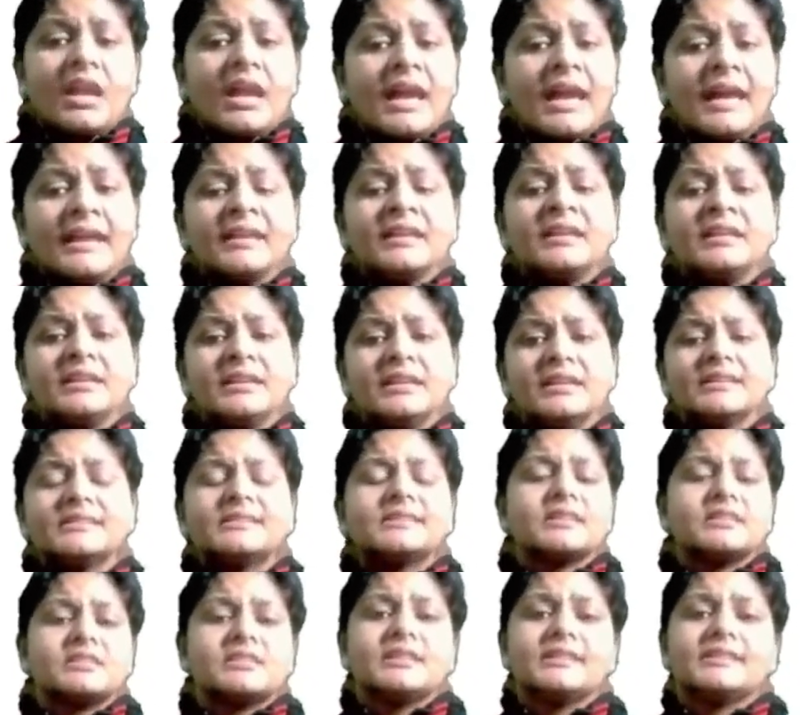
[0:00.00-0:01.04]
And he has
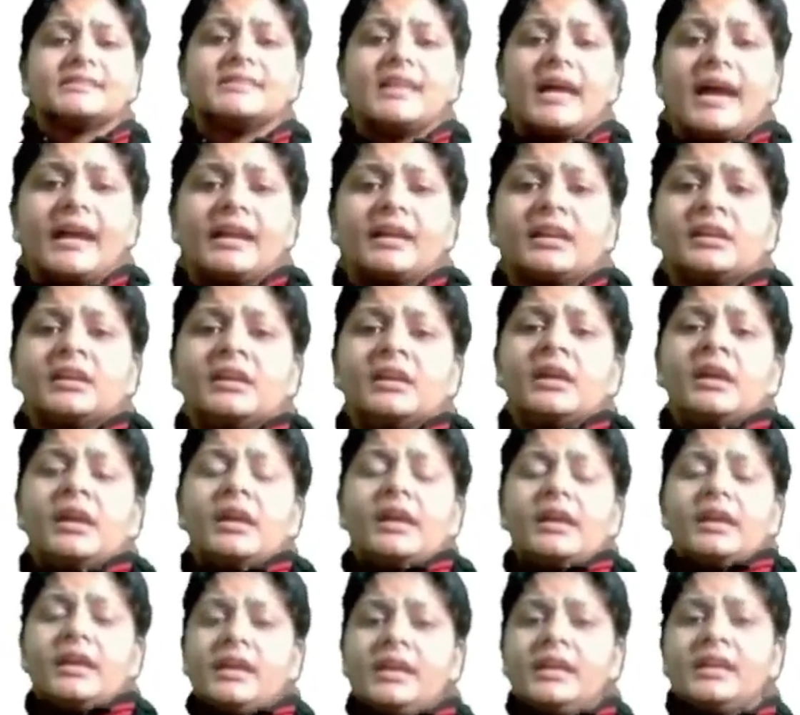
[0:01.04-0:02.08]
suggested that
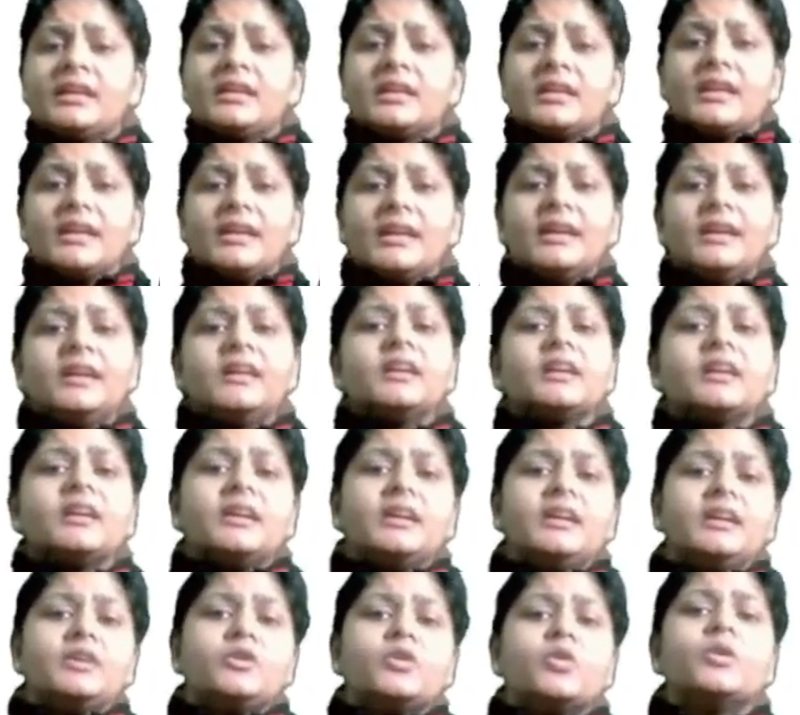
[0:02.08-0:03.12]
in id
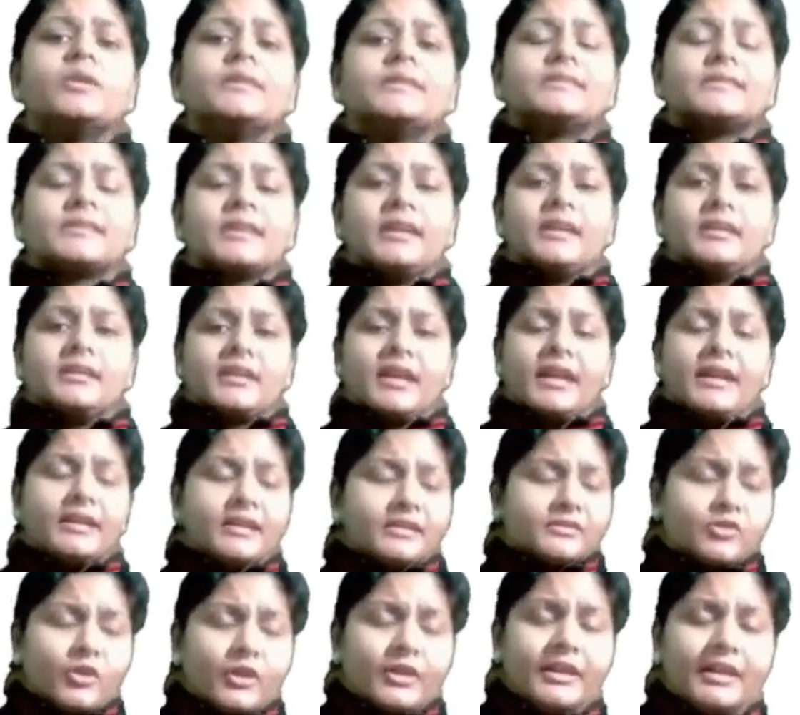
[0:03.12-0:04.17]
ego state, right?
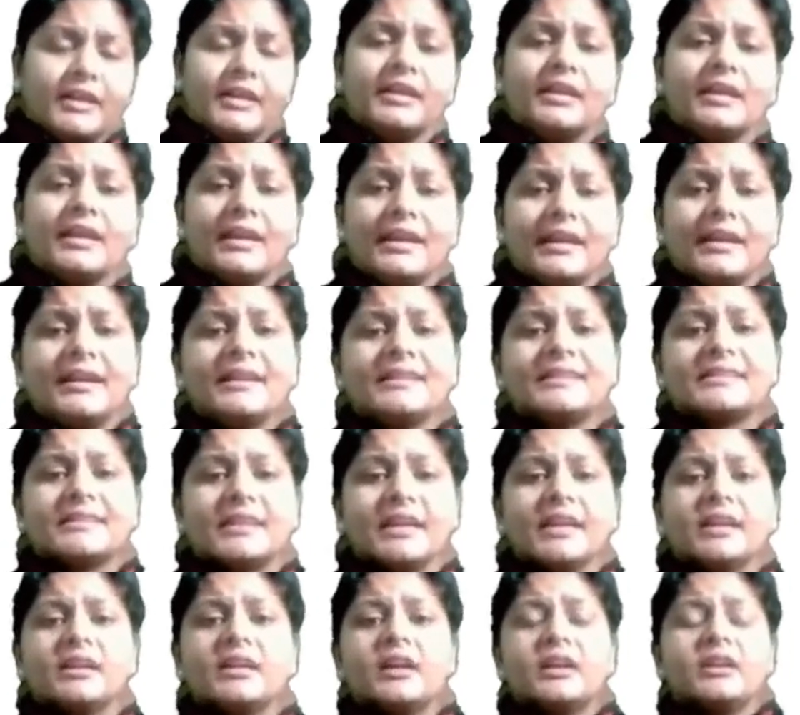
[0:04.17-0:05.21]
Sorry, in id
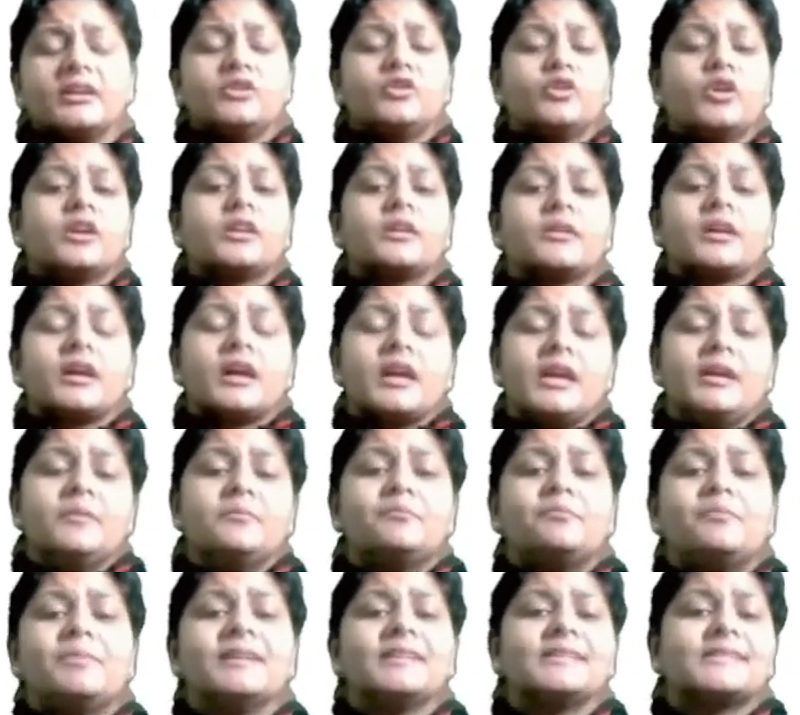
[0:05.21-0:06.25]
state your
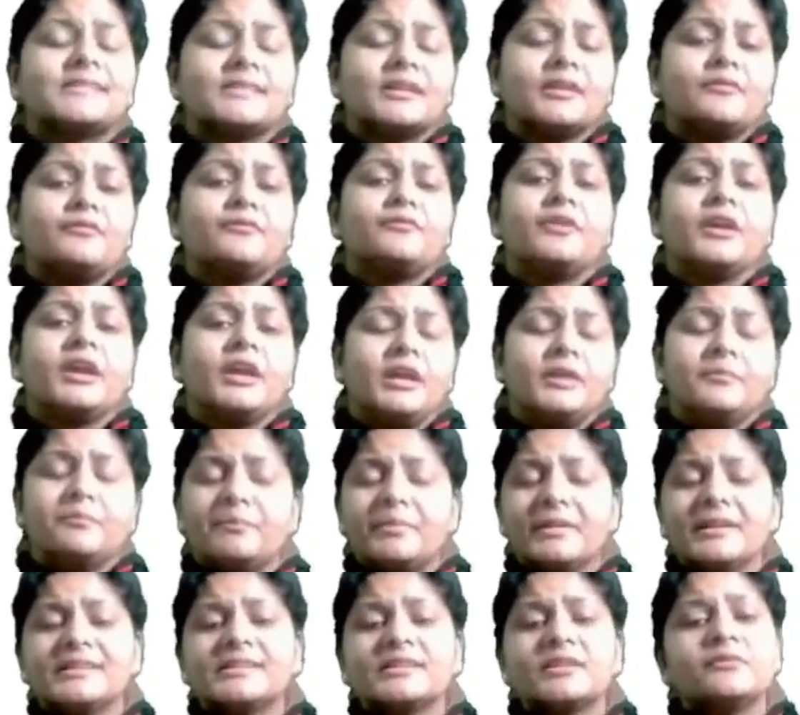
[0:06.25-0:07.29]
impulsive
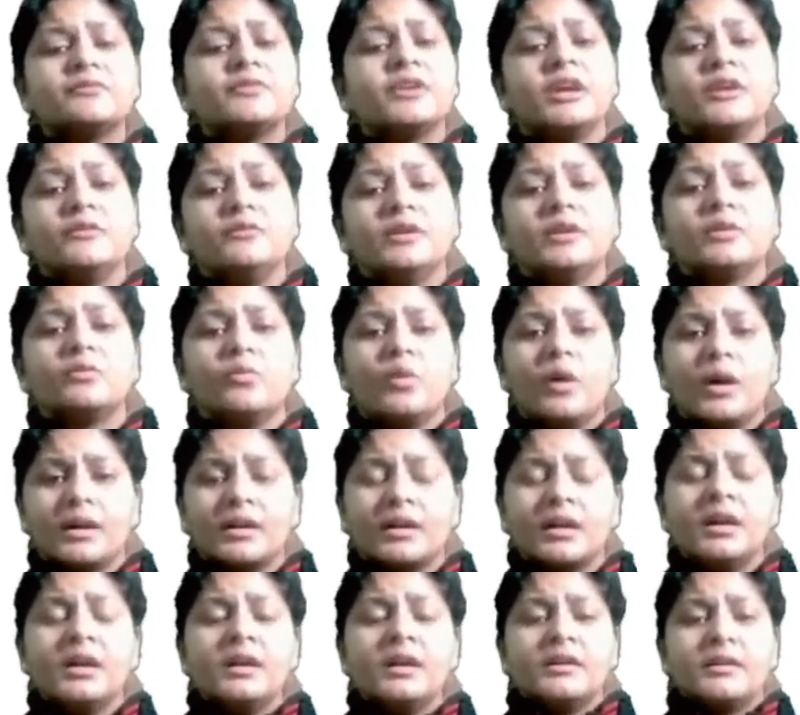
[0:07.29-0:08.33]
behavior work,
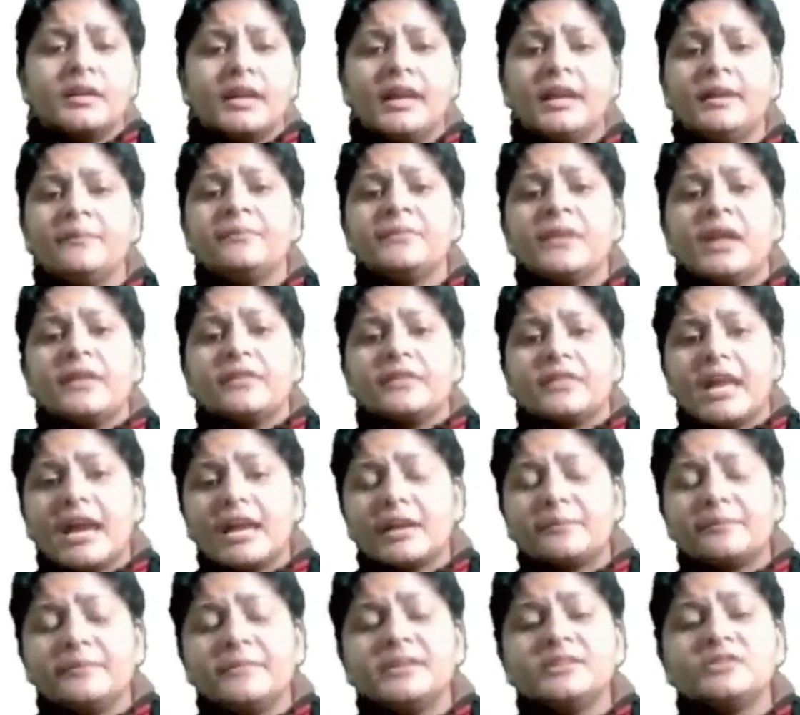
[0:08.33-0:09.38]
right?
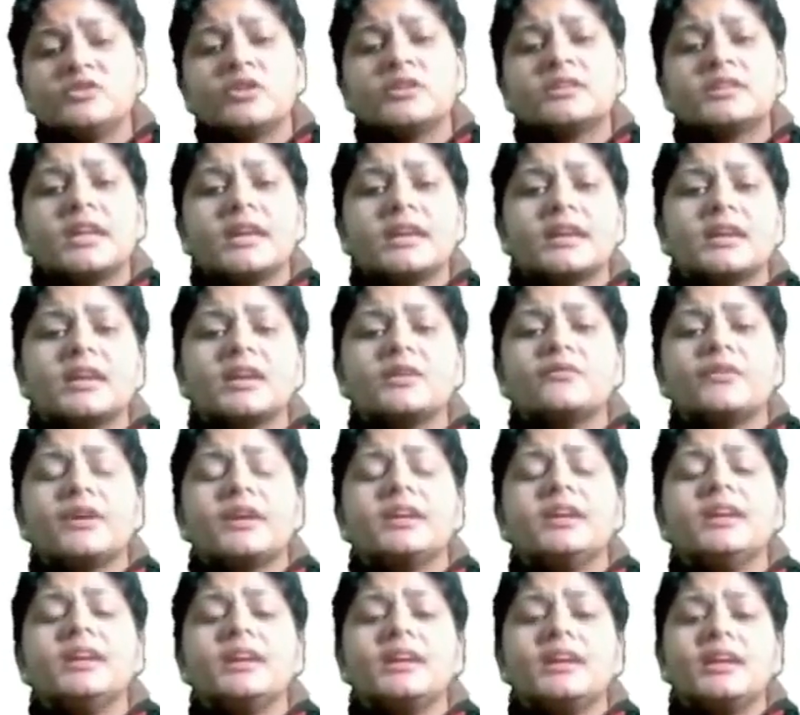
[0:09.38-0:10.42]
That means you are thinking
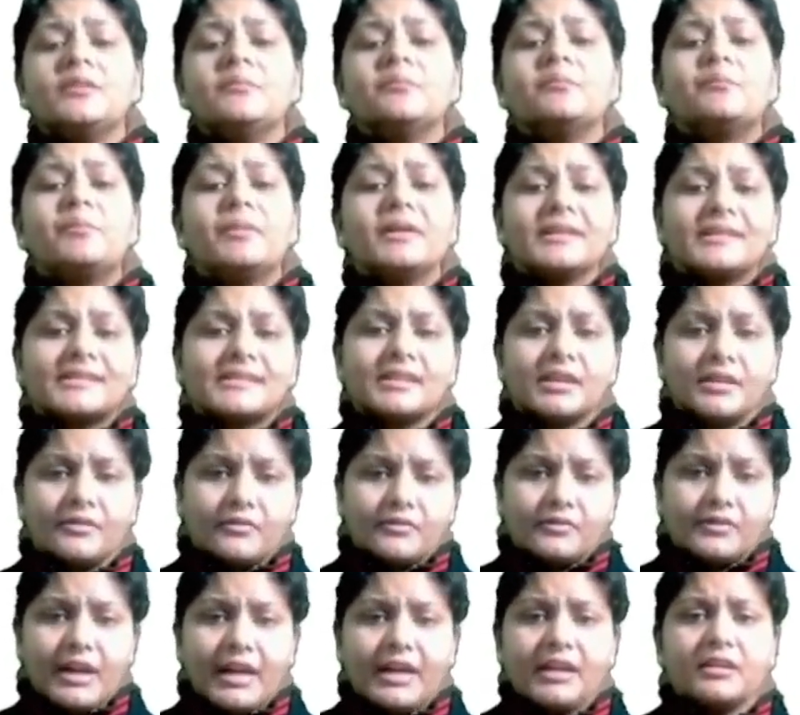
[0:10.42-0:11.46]
very impulsive,
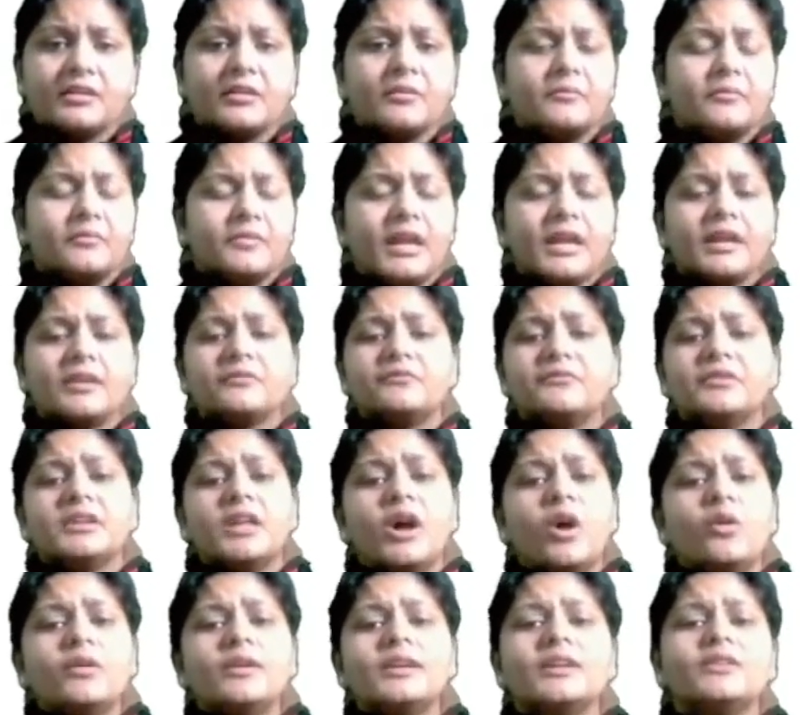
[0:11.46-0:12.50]
right? Like
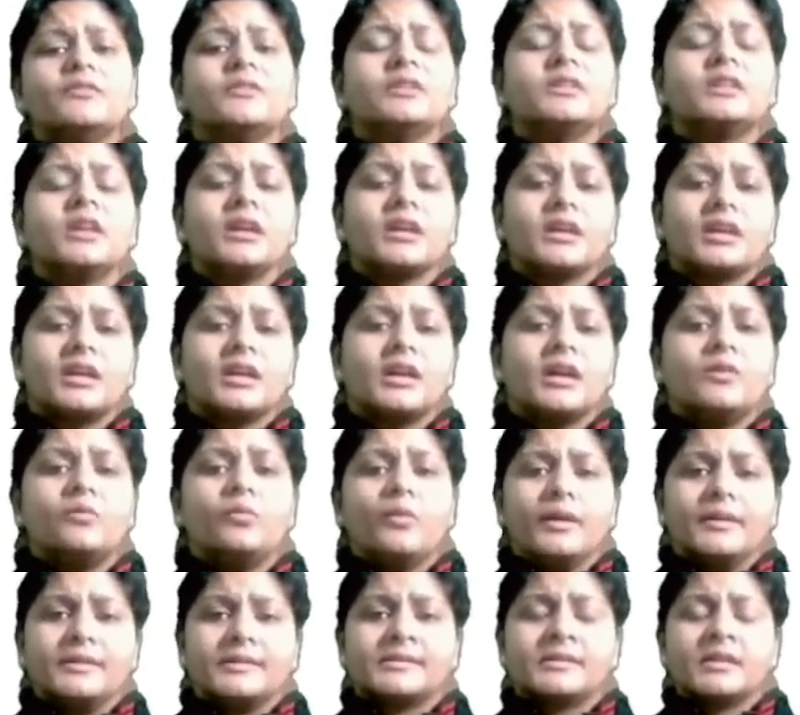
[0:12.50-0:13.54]
without even thinking of
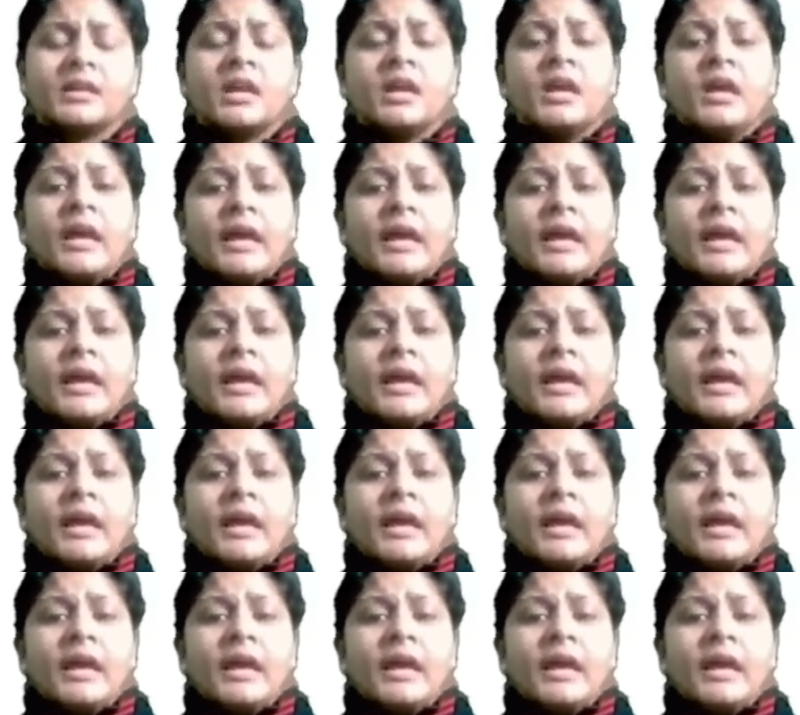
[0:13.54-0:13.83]
once.